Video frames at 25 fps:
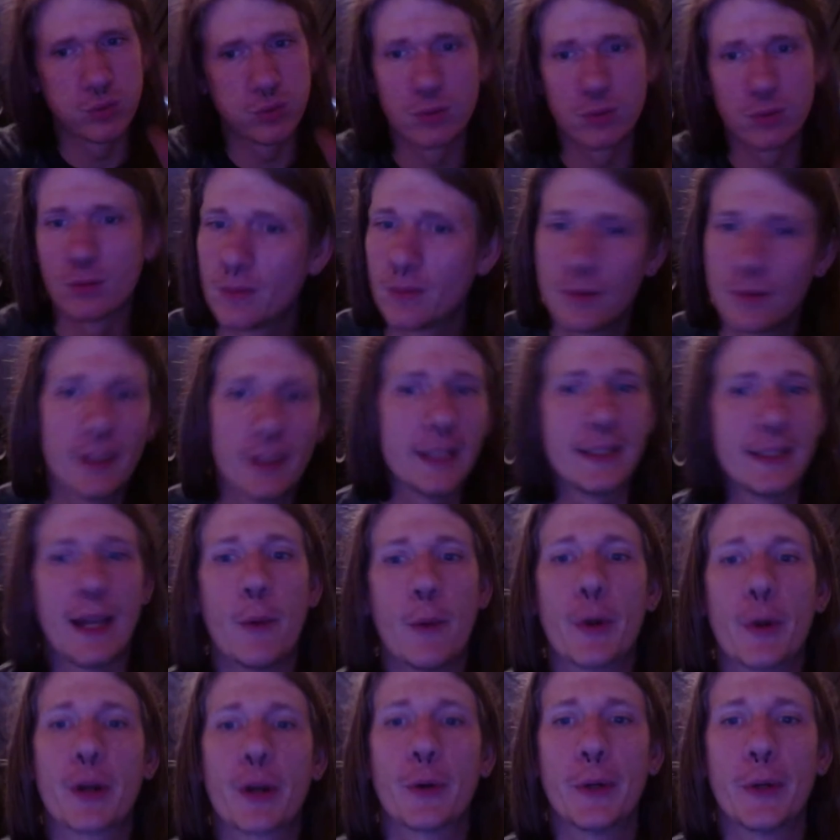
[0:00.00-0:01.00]
Hit that
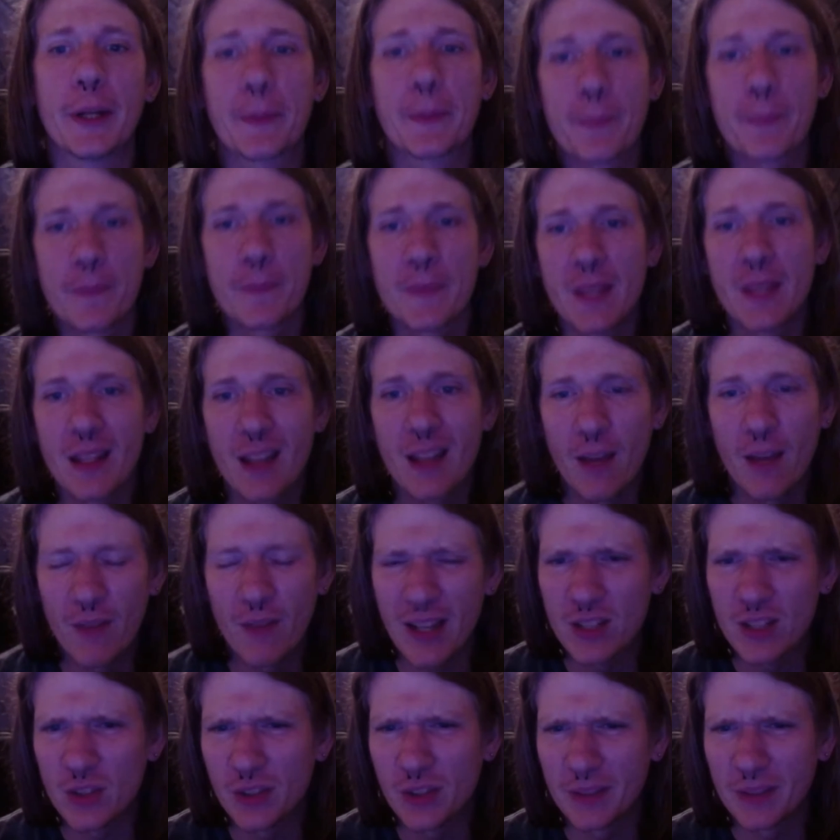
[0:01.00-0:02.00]
one quick. I've
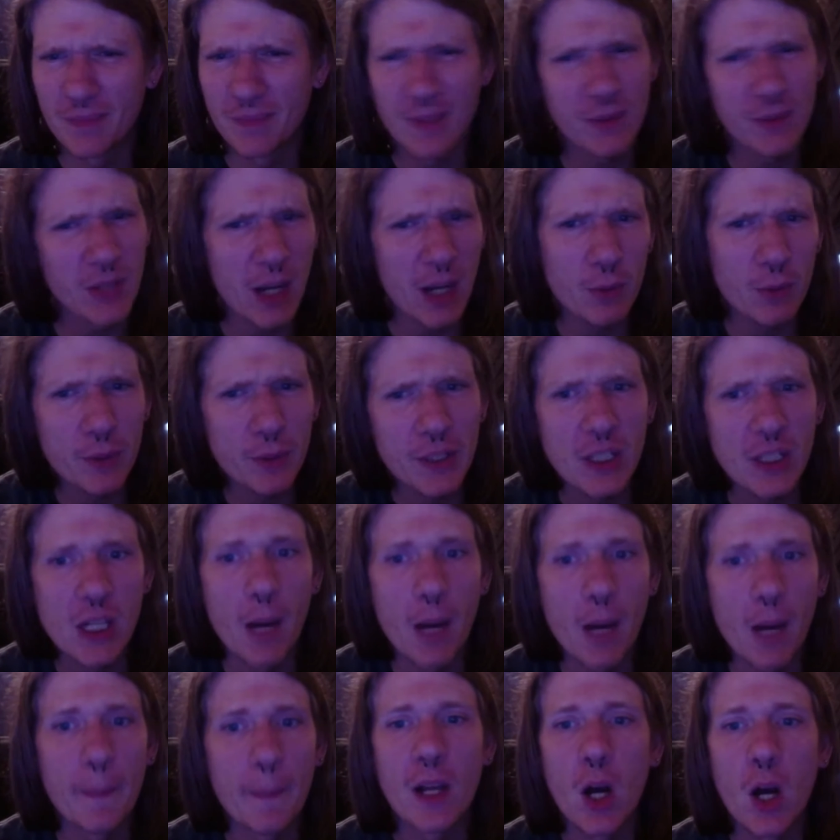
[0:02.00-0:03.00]
actually not really
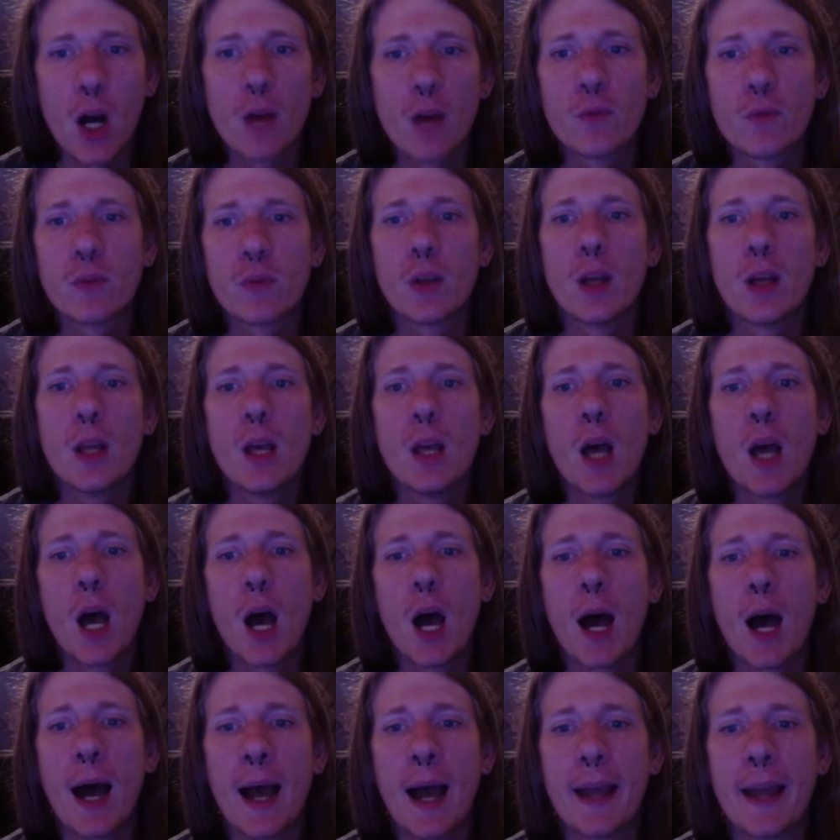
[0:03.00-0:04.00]
coming off.
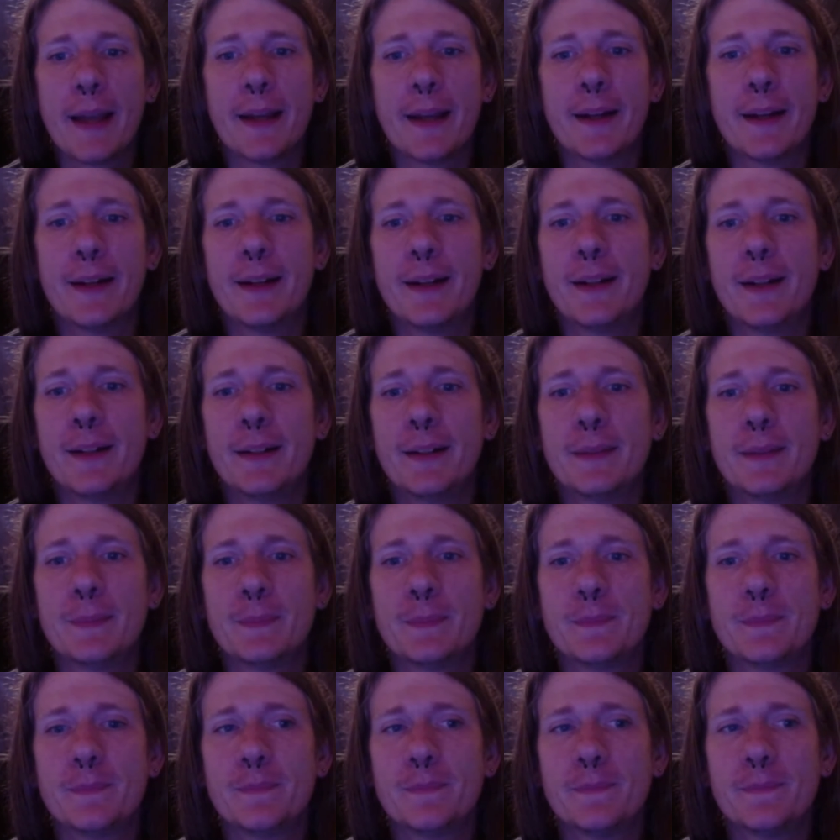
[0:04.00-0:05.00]
I've
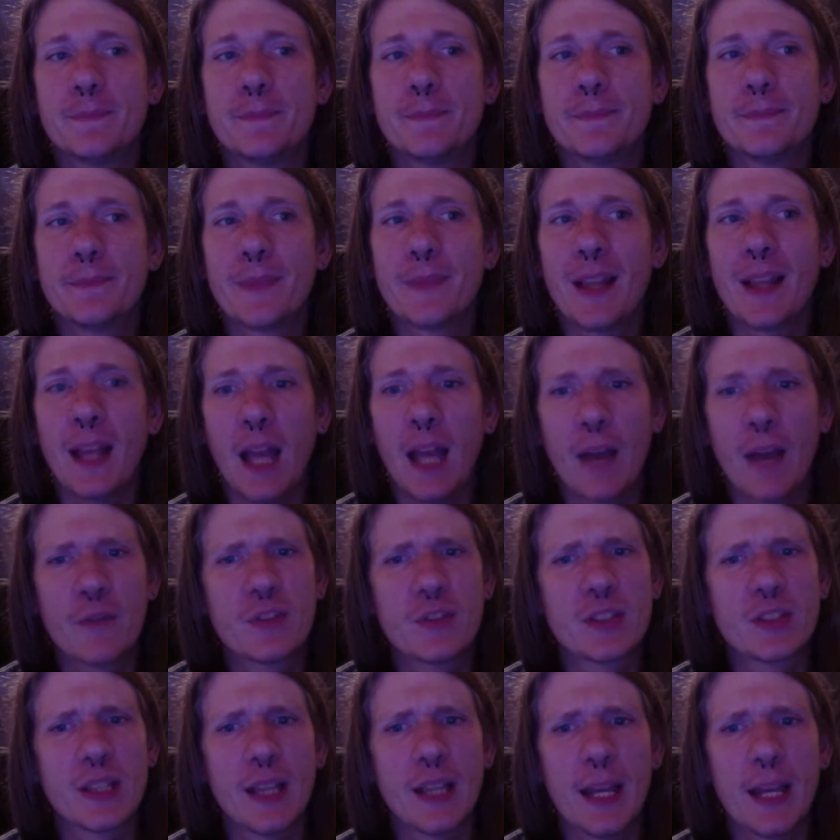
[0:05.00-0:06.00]

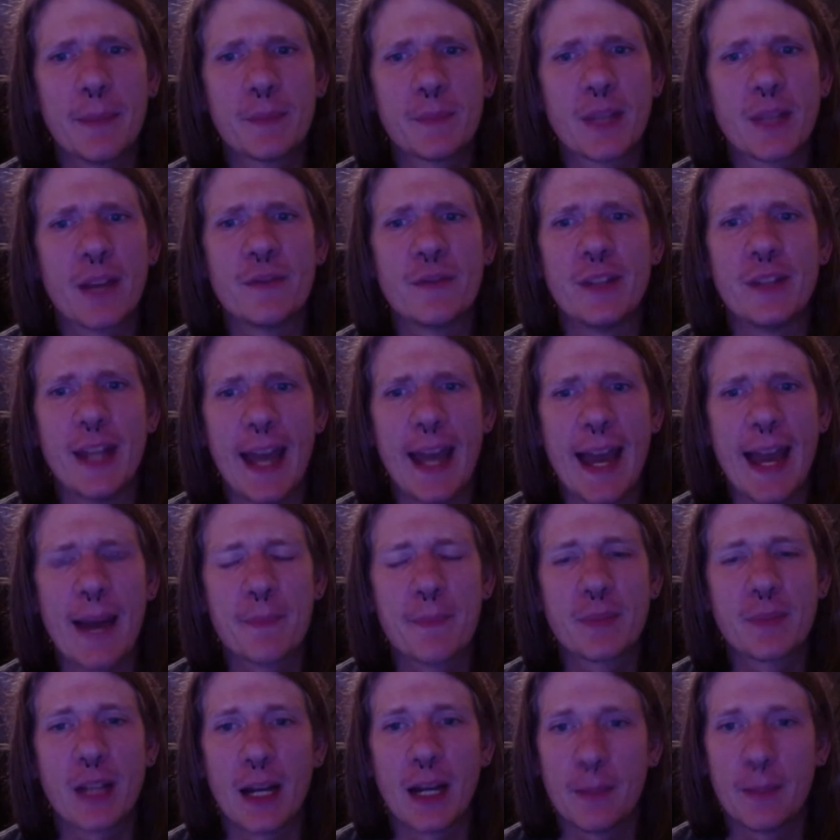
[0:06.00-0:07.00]
slept, I've napped.
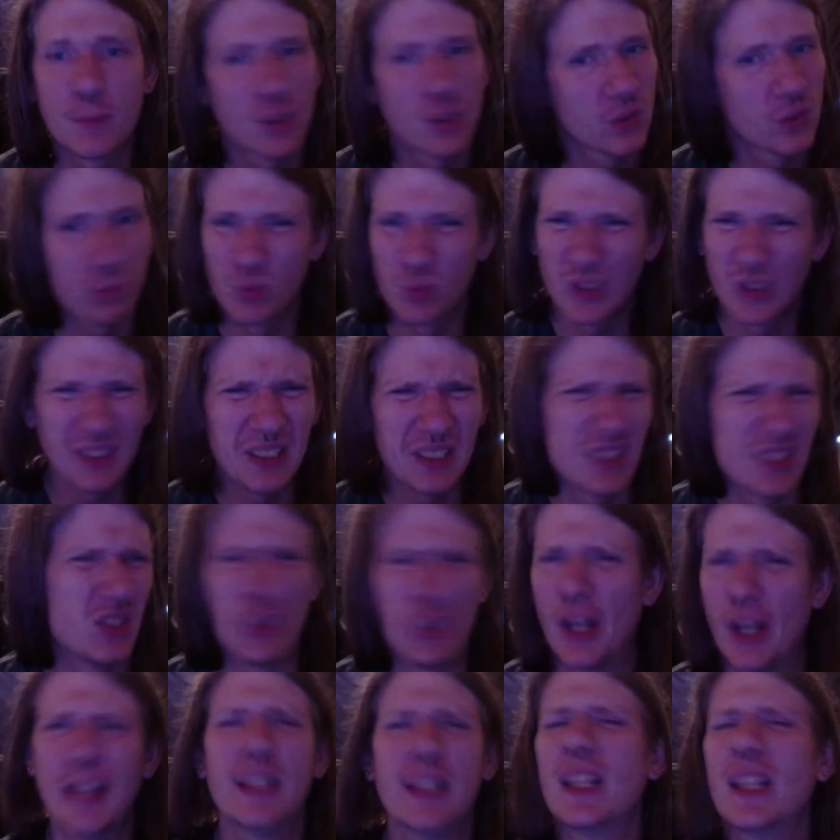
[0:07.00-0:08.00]
I'm just really
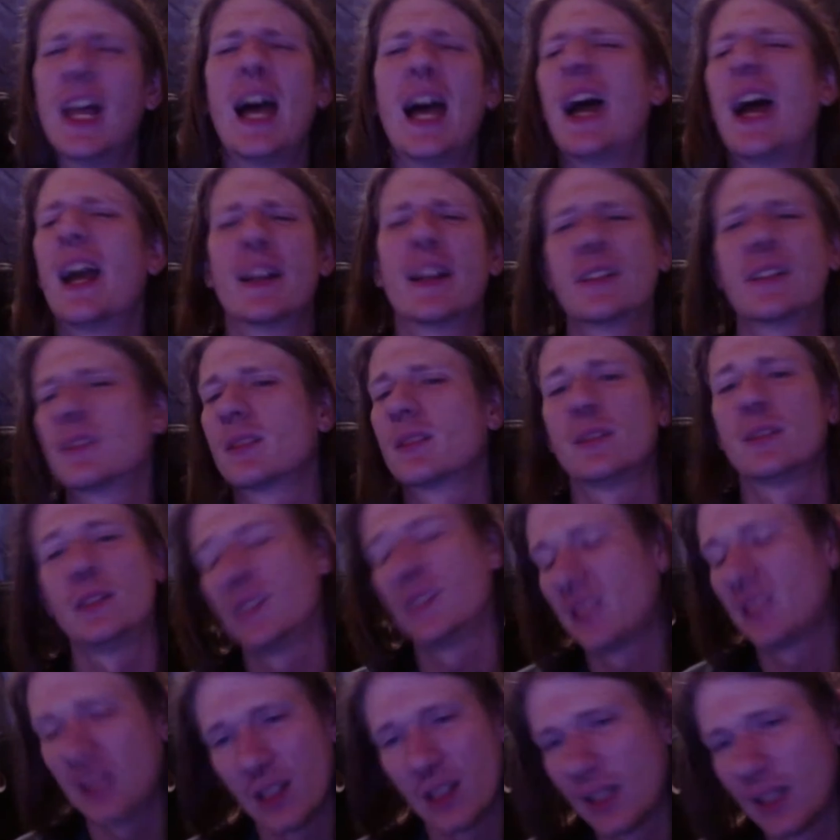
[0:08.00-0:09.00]
jet lagged.
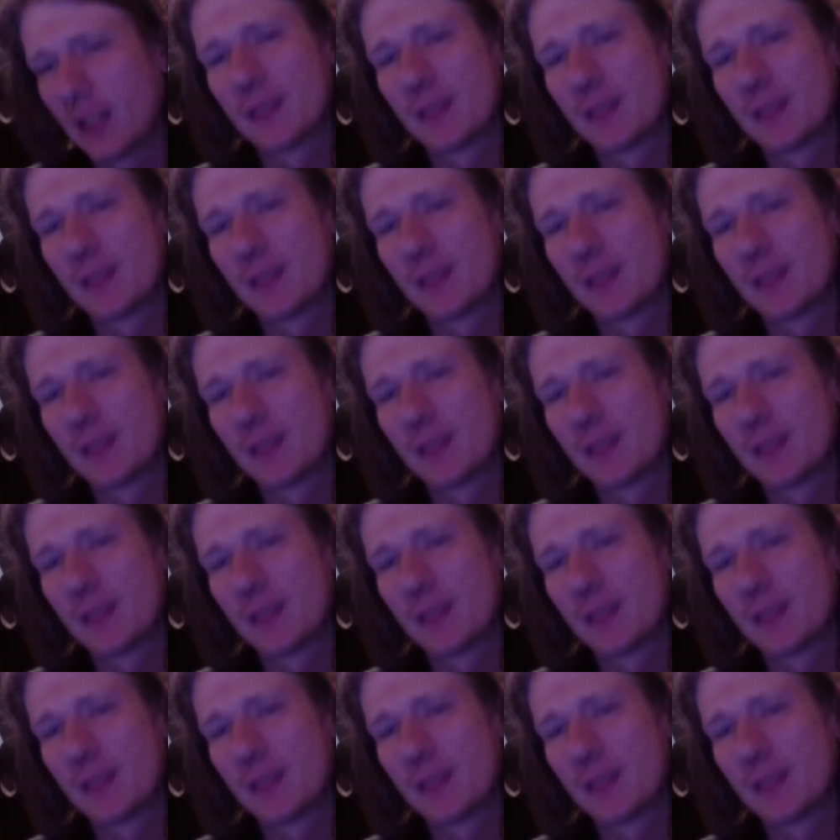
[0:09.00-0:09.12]
It's like,